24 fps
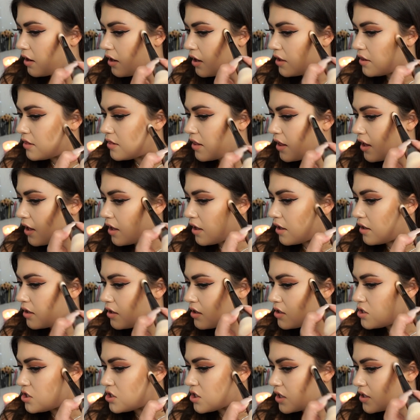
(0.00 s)
and
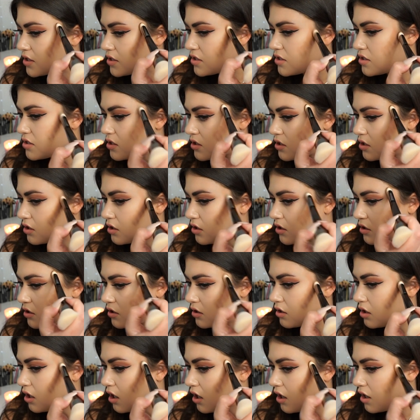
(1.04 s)
then just
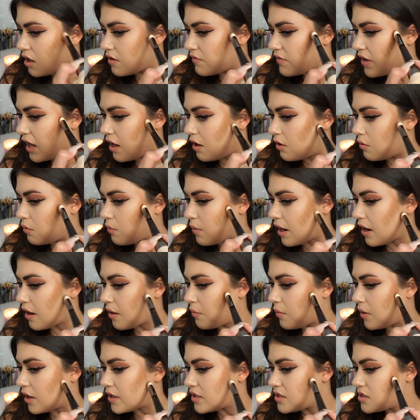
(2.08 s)
carve out where I
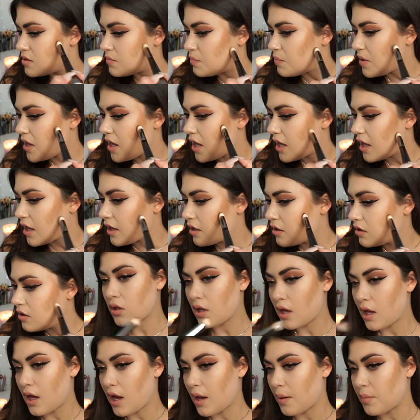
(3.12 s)
want it to be.
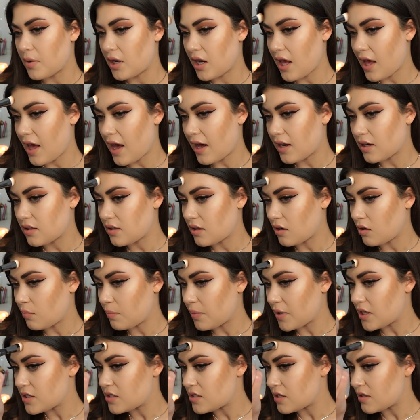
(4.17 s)
I'm going to add a little
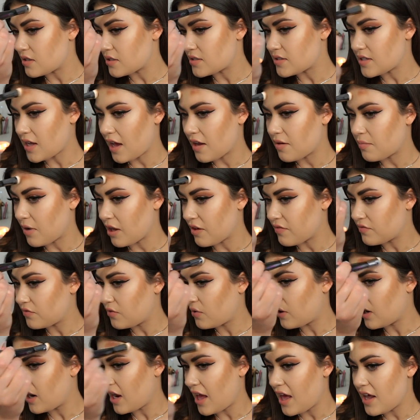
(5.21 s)
bit to the side of my
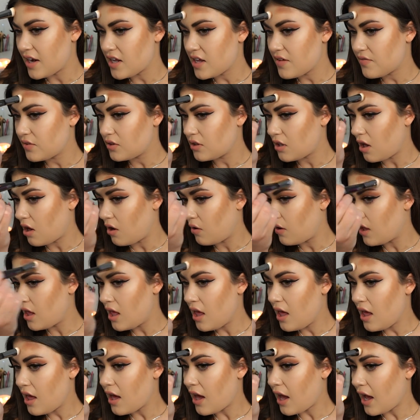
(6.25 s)
forehead. Even though
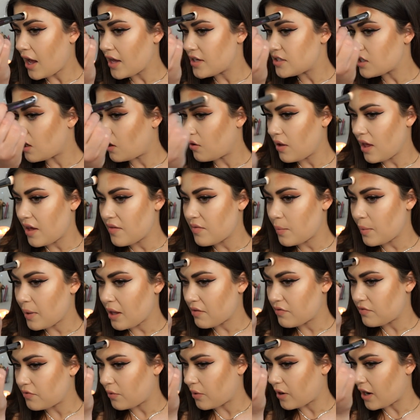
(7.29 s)
I don't have a
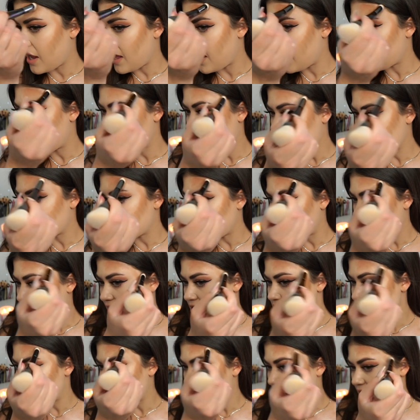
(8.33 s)
big forehead, I like
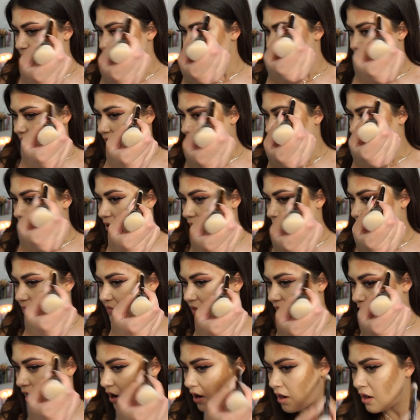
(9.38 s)
to balance it out up
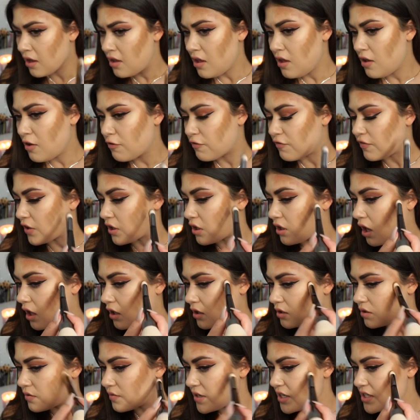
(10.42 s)
there for
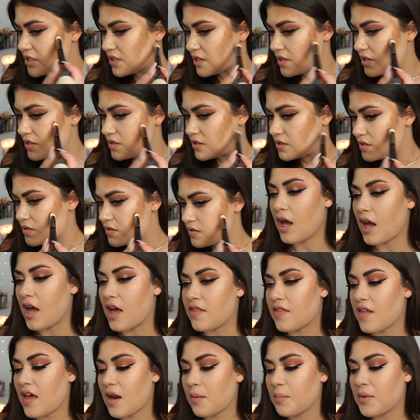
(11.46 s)
color reasons.
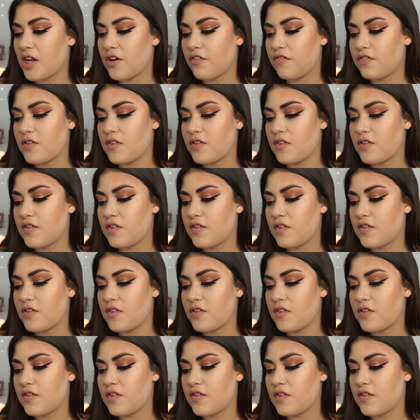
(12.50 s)
And then I'm going to